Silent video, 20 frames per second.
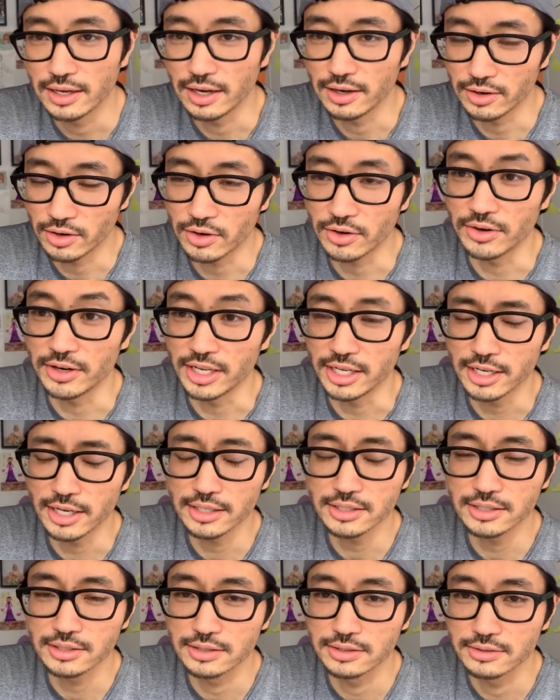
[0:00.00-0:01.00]
herding
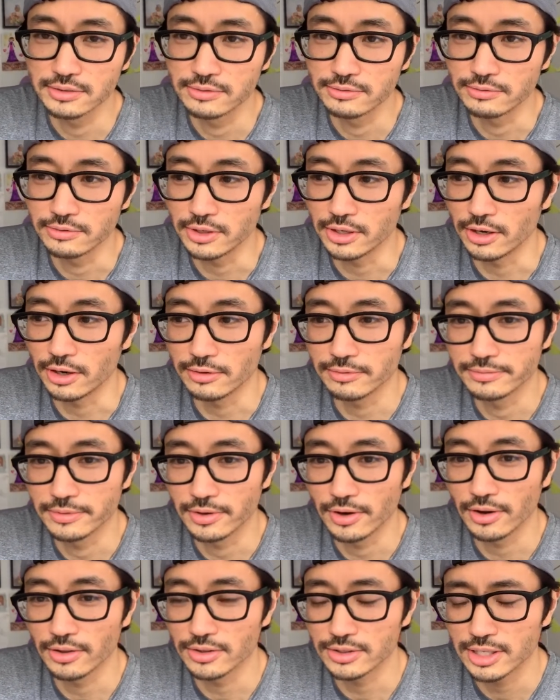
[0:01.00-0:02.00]
us, you know,
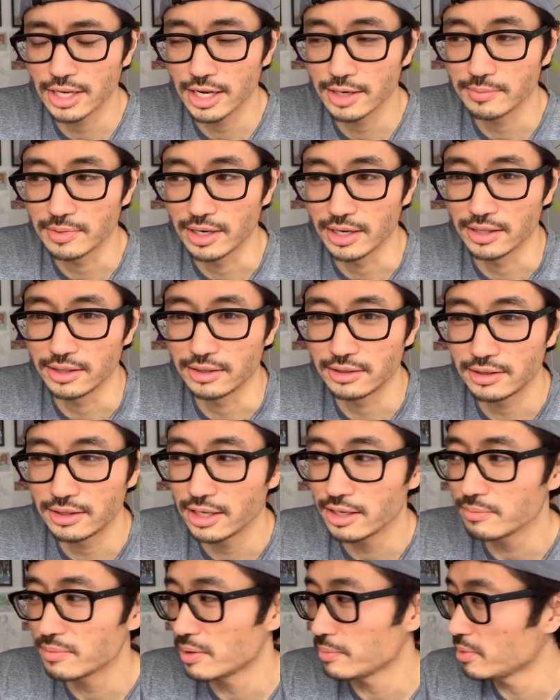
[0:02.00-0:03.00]
all the time. And I
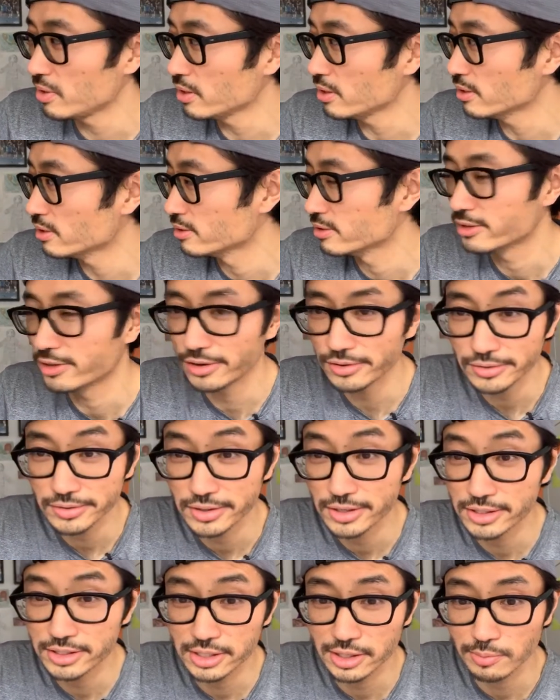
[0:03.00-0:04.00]
think maybe, you know,
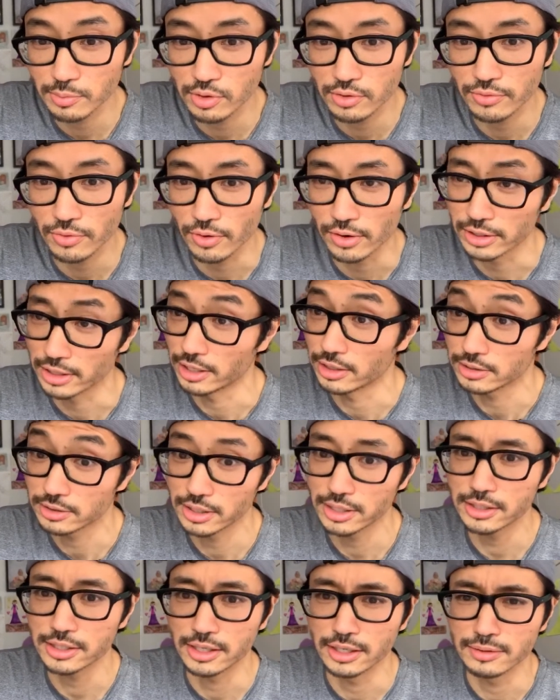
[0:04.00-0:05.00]
he's in the mood for it again, so
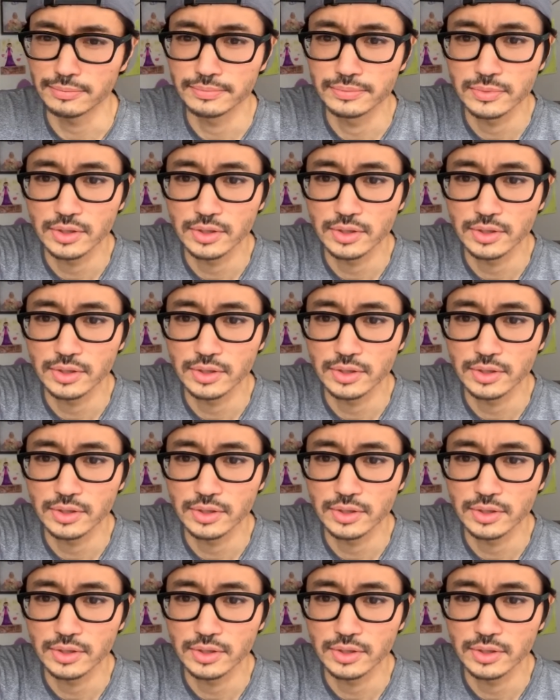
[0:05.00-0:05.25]
that's good.